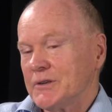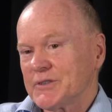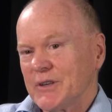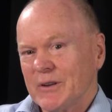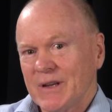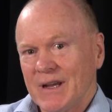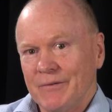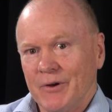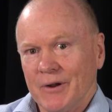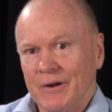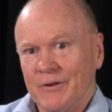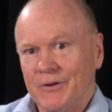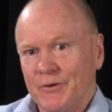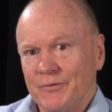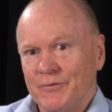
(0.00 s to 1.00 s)
So covering a
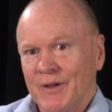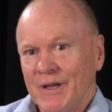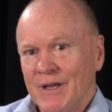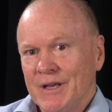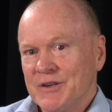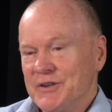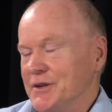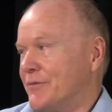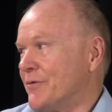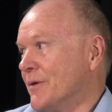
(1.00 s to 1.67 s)
lot of different...